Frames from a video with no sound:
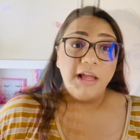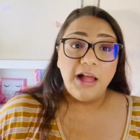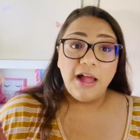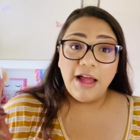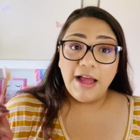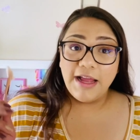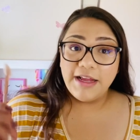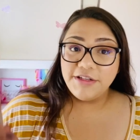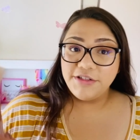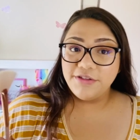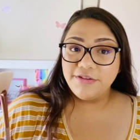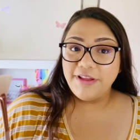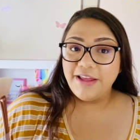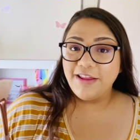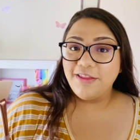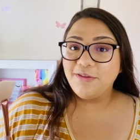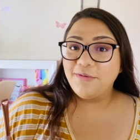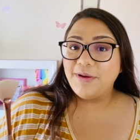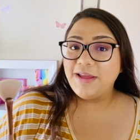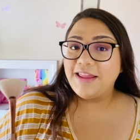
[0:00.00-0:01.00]
I do
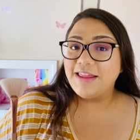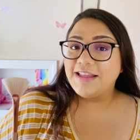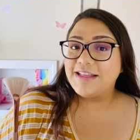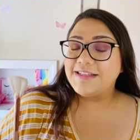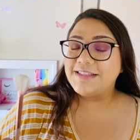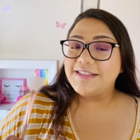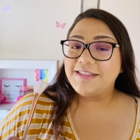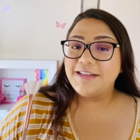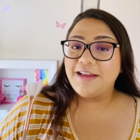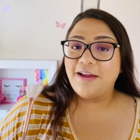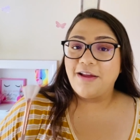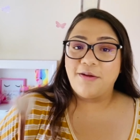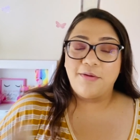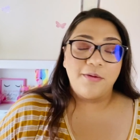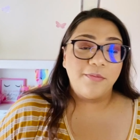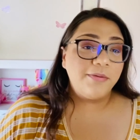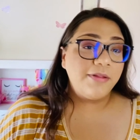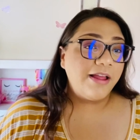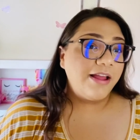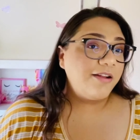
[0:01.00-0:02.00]
like the way this
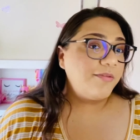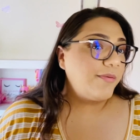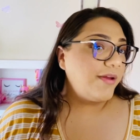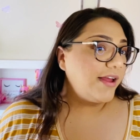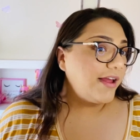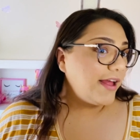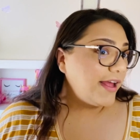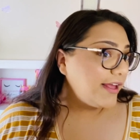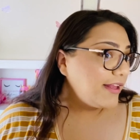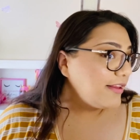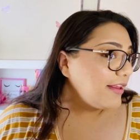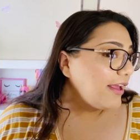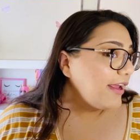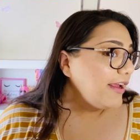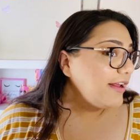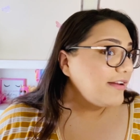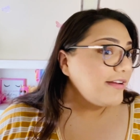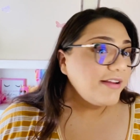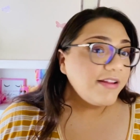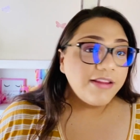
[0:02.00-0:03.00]
applied my
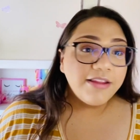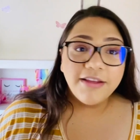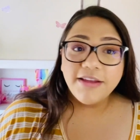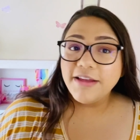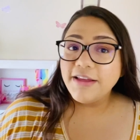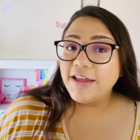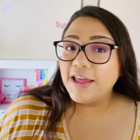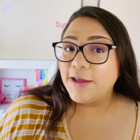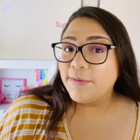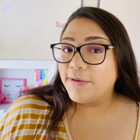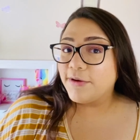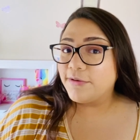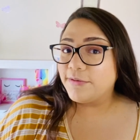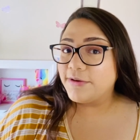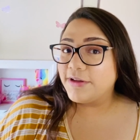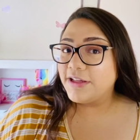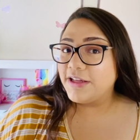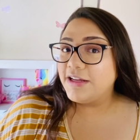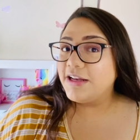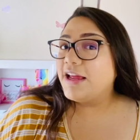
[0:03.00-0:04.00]
highlight. I think it came out
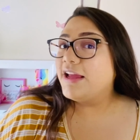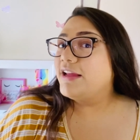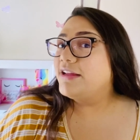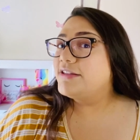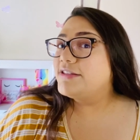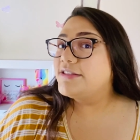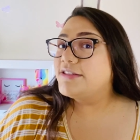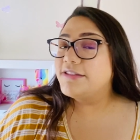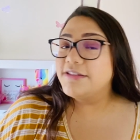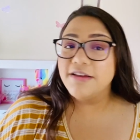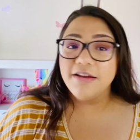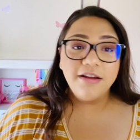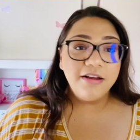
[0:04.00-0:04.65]
really nice.